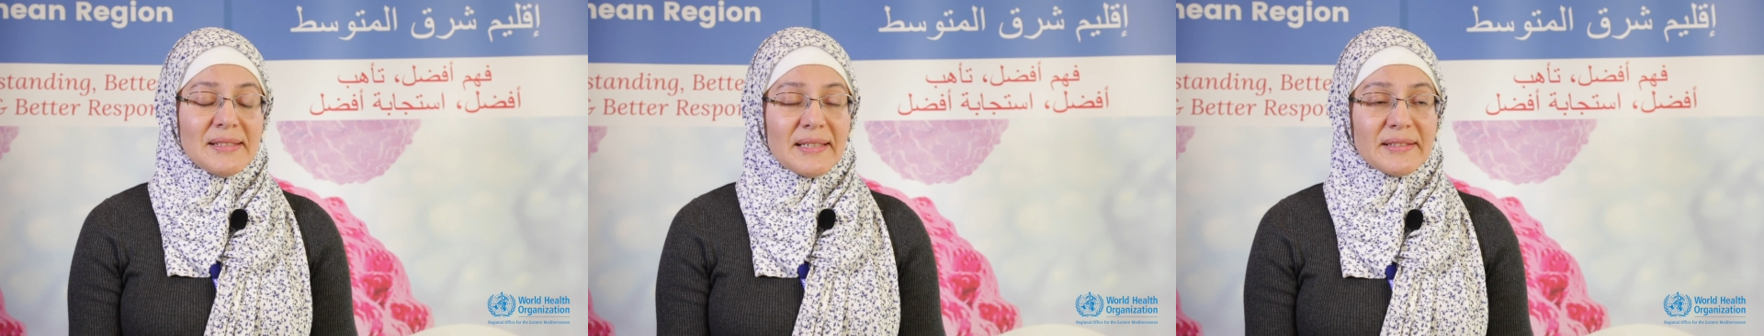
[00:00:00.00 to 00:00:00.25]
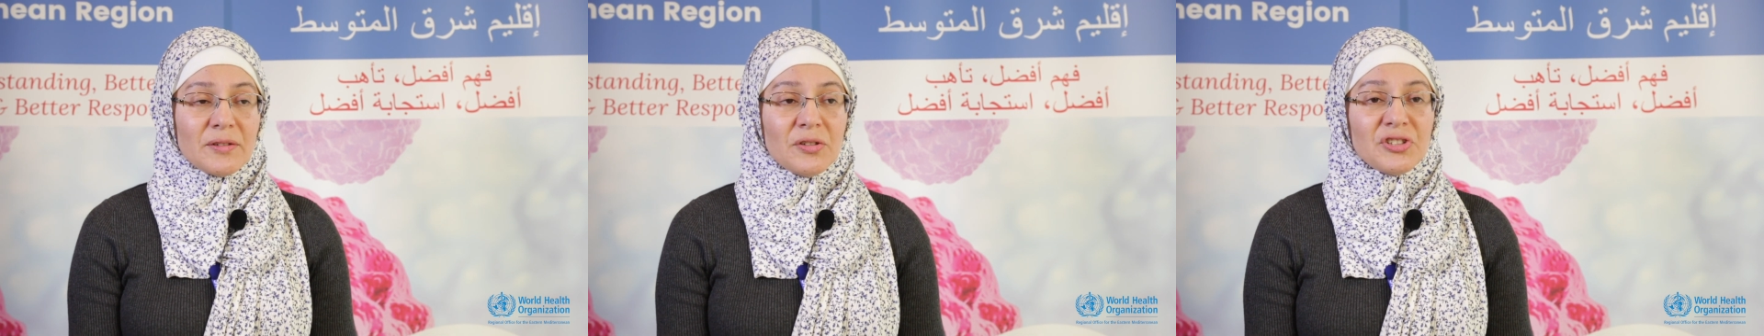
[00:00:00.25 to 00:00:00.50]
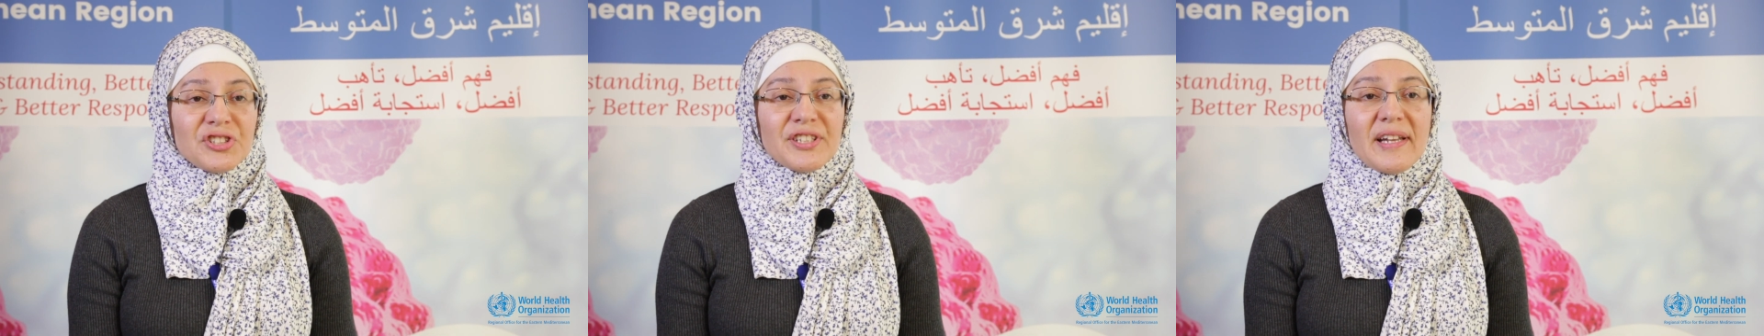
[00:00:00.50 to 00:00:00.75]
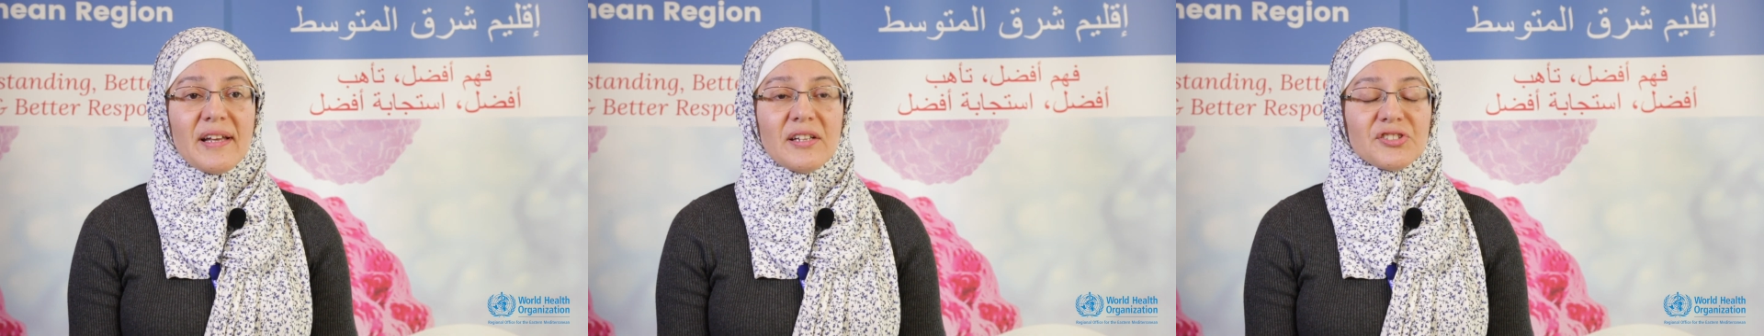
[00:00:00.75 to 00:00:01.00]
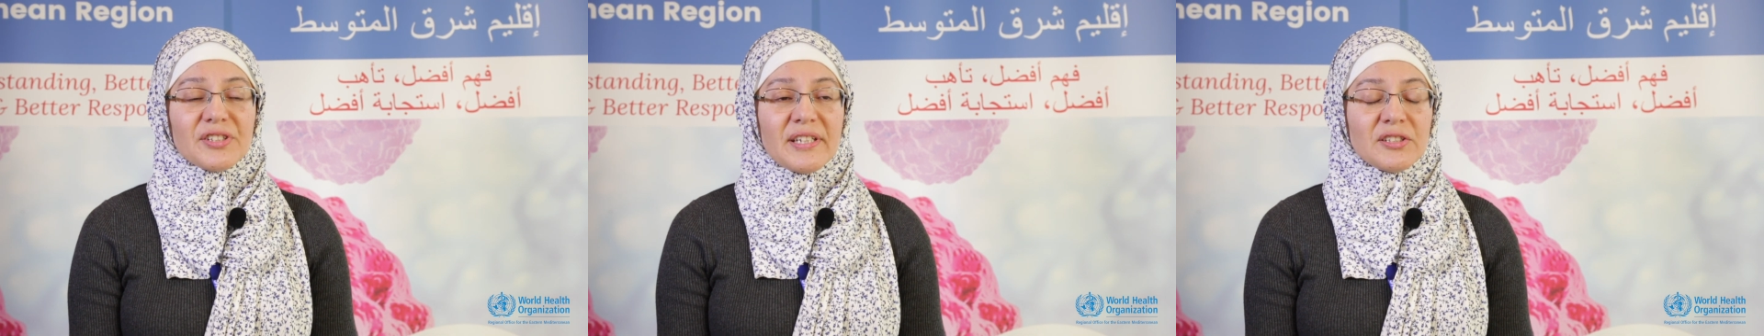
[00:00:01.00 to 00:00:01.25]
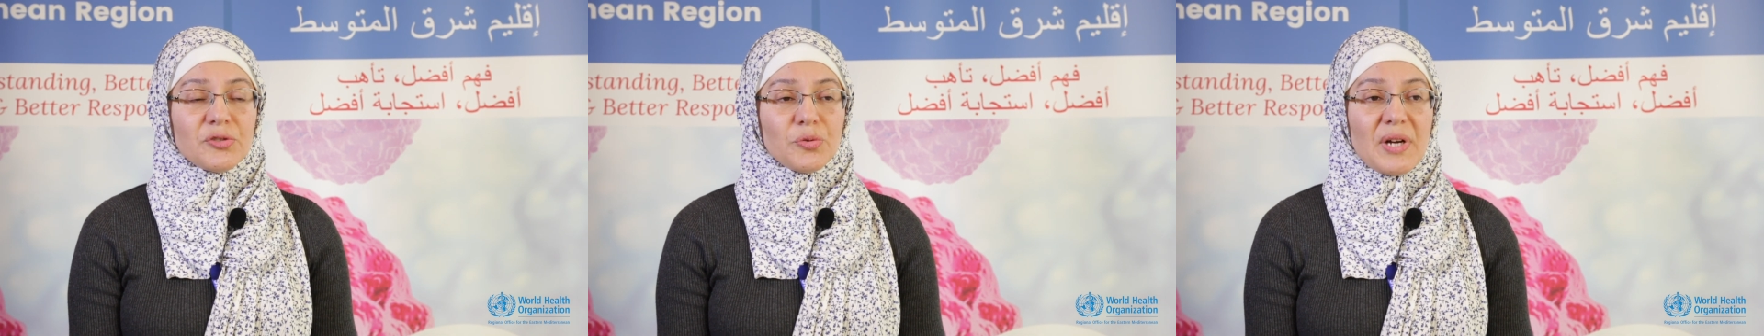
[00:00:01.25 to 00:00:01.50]
The second challenge
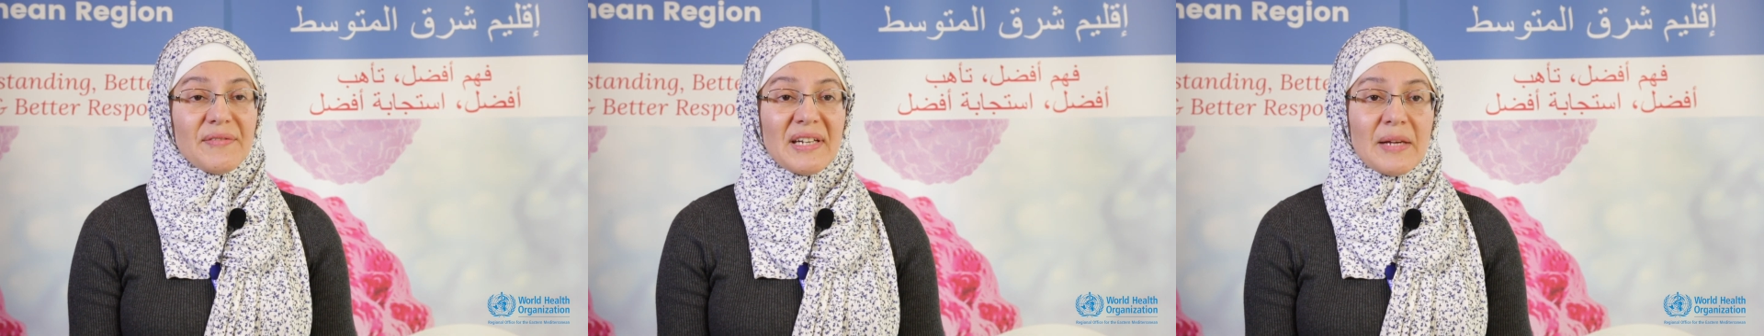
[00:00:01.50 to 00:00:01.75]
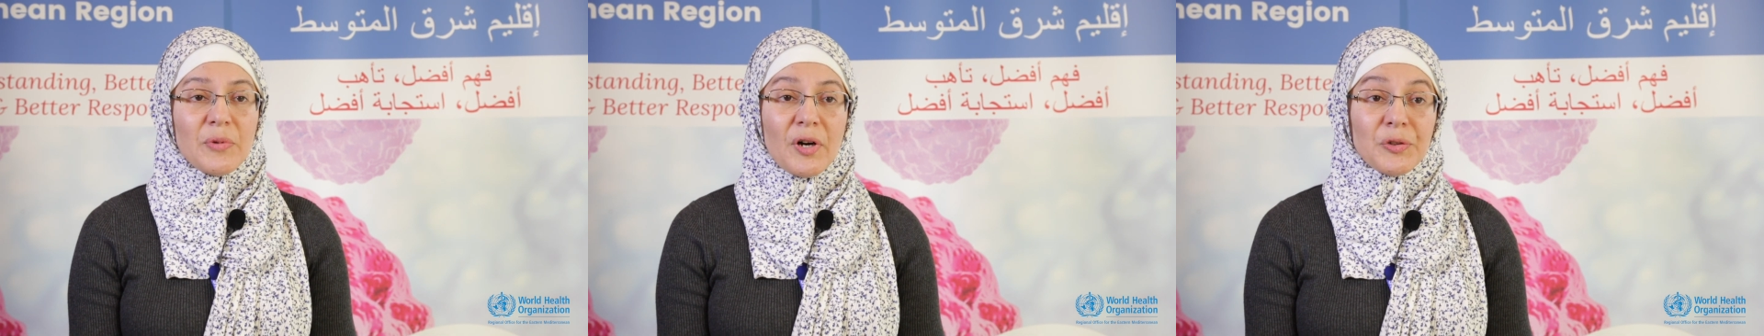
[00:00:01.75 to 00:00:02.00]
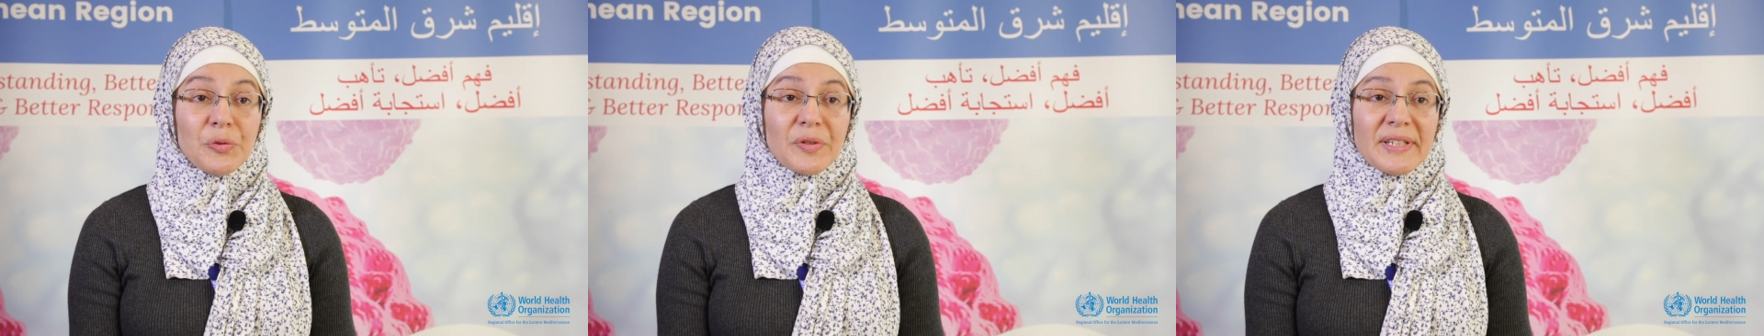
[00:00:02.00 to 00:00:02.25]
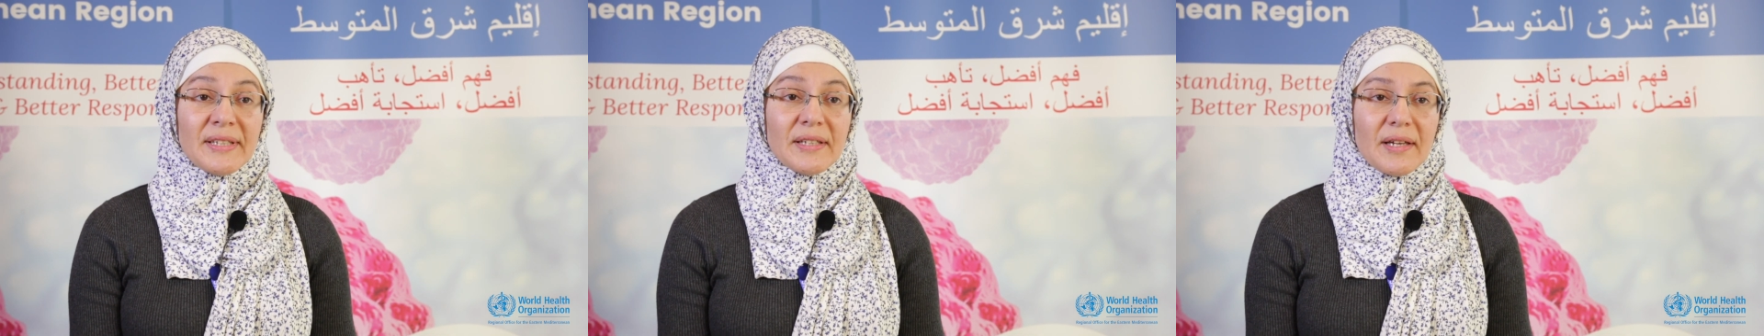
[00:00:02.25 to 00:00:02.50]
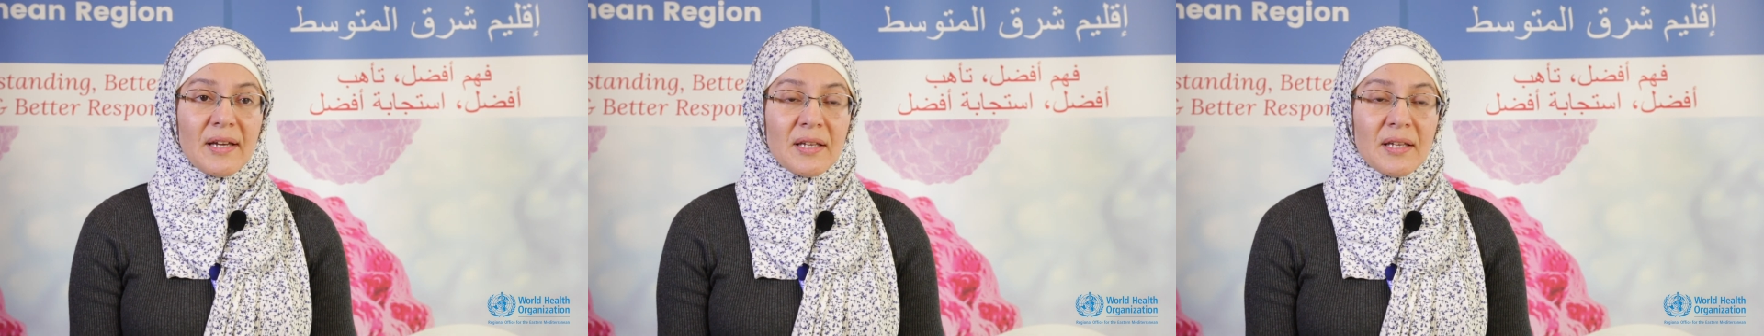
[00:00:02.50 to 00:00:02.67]
is to have a laboratory